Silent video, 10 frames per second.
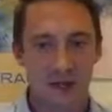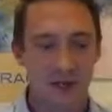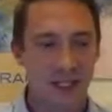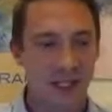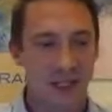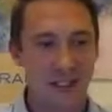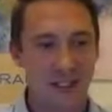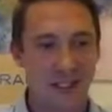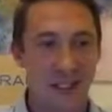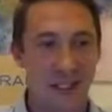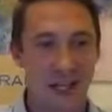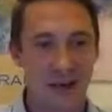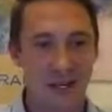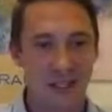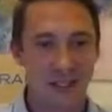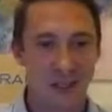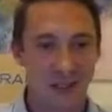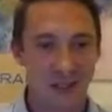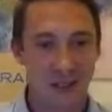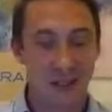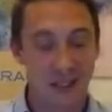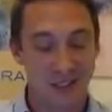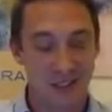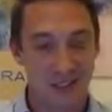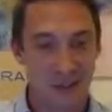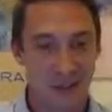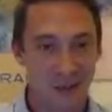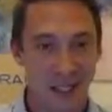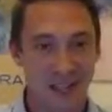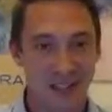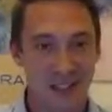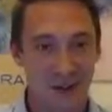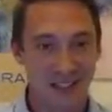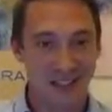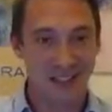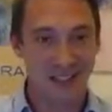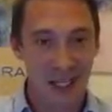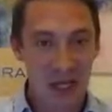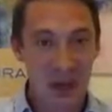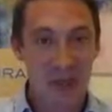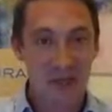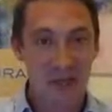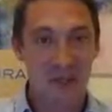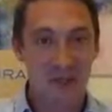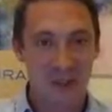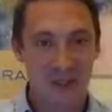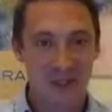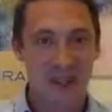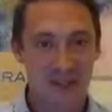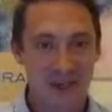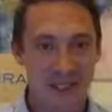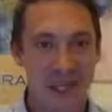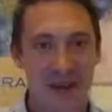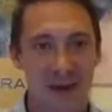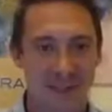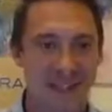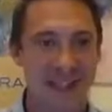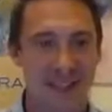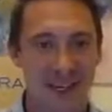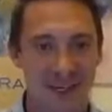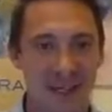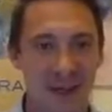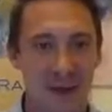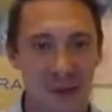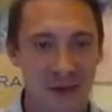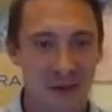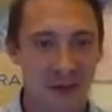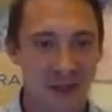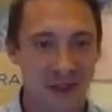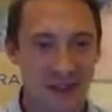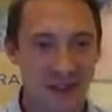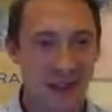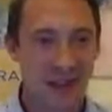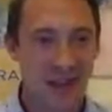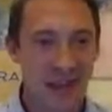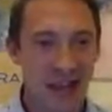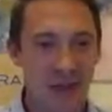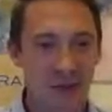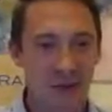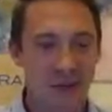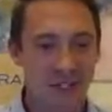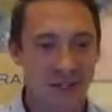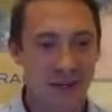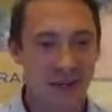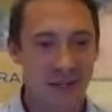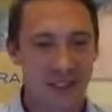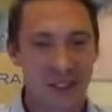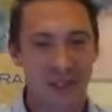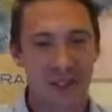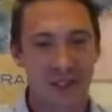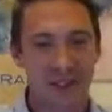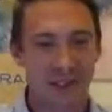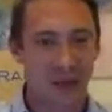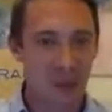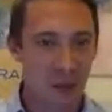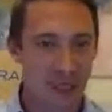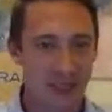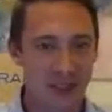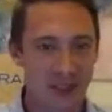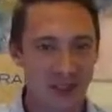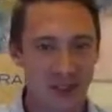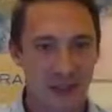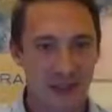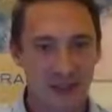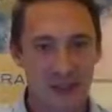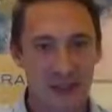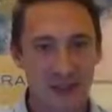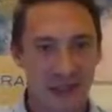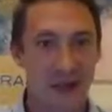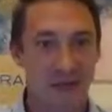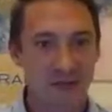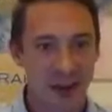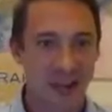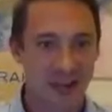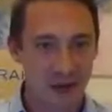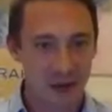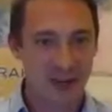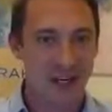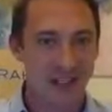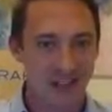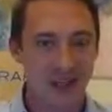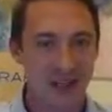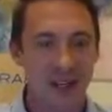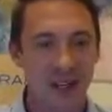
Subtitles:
seen things like the land registry, which is extremely antiquated, be forced to adapt into, you know, modern world. And we've seen our first kind of virtual completions on the kind of reg and non-reg side. And